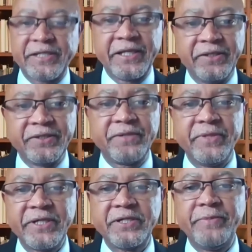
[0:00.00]
Skills
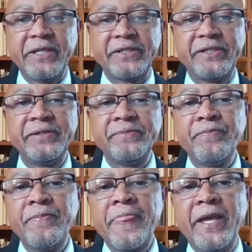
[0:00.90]
mismatch
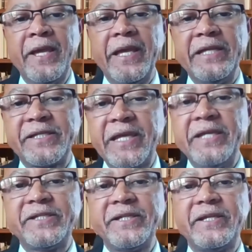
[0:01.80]
and
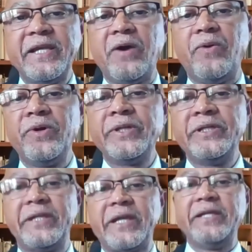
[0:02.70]
scarcity are all
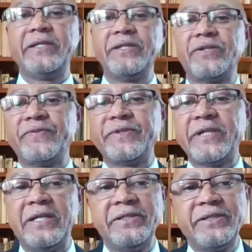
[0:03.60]
indicators of
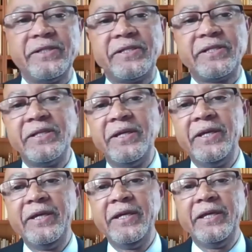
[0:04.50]
challenges
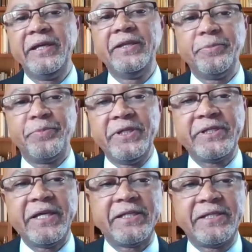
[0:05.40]
in the
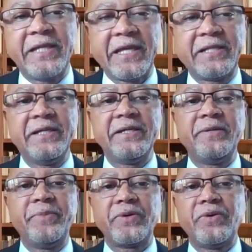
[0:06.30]
PSET
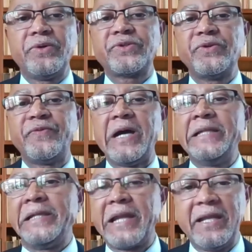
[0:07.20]
sector because
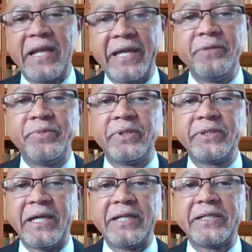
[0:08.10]

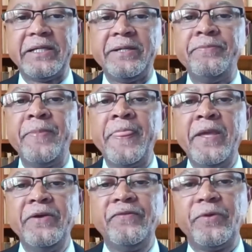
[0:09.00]
unreliable data
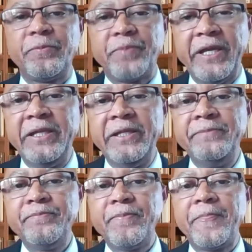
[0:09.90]
for
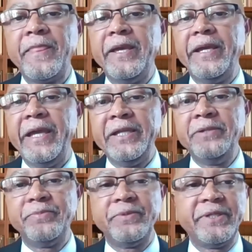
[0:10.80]
planning and
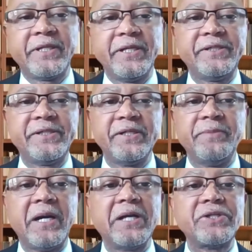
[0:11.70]
implementation,
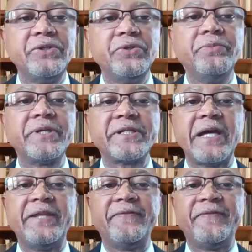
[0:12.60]
amongst
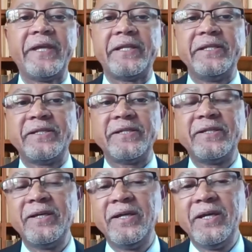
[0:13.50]
numerous other
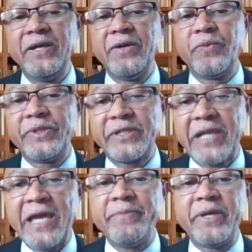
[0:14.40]
factors, which
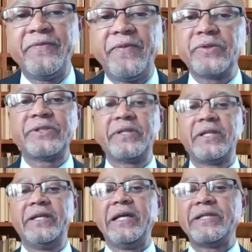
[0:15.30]
time
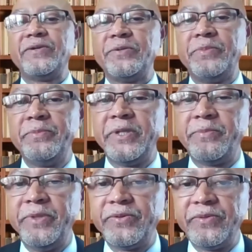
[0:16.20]
unfortunately does not
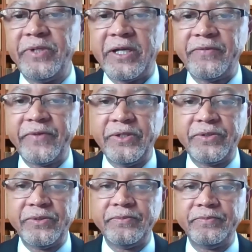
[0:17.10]
permit me to delve
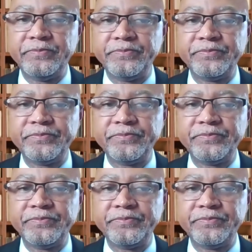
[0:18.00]
into.